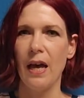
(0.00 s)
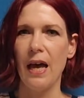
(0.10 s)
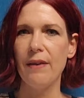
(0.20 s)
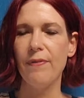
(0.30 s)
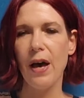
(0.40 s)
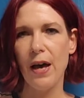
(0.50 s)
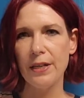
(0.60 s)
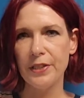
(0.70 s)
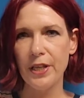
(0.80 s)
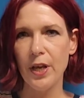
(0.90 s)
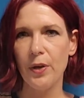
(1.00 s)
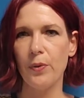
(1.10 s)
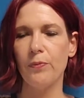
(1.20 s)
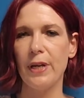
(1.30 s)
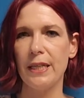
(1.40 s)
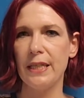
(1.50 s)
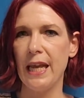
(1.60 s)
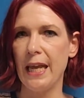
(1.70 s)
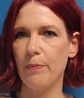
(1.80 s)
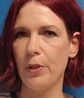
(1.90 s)
I've also written
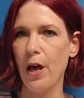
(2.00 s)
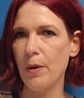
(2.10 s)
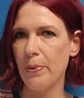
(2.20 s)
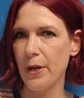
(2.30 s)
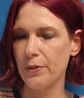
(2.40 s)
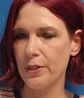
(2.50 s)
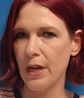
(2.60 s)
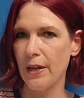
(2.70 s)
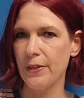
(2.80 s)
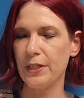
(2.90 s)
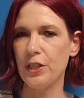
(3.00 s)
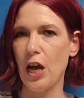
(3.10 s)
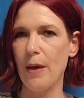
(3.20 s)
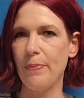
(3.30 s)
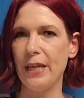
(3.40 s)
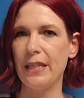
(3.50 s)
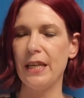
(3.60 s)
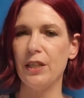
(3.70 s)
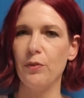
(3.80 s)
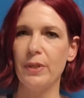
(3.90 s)
a blog post on the topic
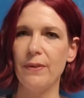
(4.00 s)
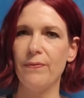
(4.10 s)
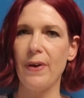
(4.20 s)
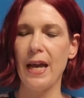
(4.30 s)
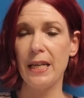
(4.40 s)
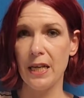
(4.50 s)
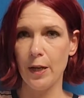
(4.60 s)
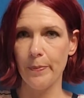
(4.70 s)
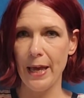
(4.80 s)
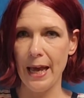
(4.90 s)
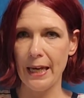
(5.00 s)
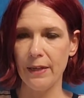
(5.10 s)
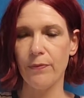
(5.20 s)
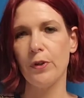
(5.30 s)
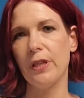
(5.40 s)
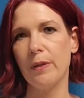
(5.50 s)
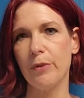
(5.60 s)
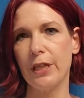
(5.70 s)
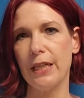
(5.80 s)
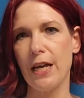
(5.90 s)
that you can find on
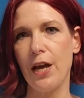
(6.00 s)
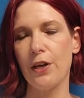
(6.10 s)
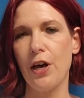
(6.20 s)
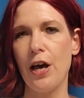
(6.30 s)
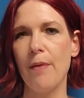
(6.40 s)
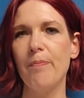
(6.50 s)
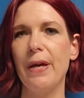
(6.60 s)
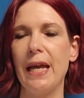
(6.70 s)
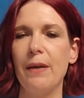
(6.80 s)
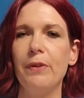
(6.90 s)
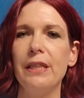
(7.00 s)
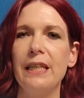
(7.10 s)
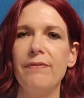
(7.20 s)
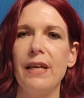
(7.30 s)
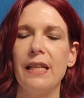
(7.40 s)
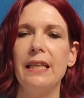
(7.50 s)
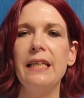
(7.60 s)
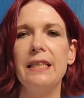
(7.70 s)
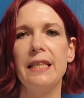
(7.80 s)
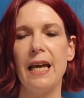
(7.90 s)
pattyforliberty.com, but I will leave a
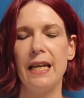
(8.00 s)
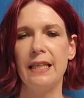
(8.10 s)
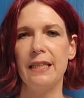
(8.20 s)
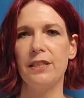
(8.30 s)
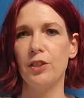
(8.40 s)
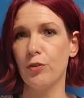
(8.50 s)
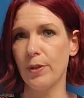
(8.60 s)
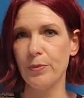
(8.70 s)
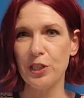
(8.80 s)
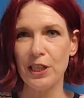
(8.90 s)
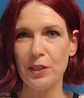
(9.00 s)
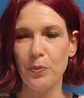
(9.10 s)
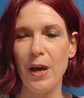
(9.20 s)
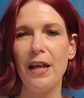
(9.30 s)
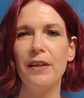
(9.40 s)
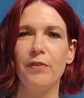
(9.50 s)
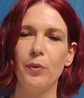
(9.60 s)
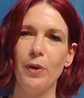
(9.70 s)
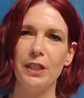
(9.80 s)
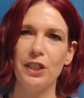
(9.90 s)
link to that in the description as well if
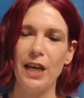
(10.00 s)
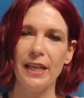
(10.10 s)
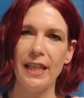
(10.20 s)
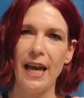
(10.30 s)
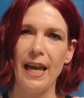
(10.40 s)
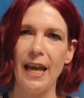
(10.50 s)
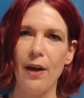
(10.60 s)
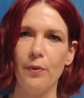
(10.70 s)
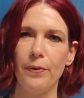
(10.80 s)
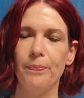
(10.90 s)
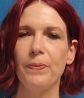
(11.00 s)
you want to check that out.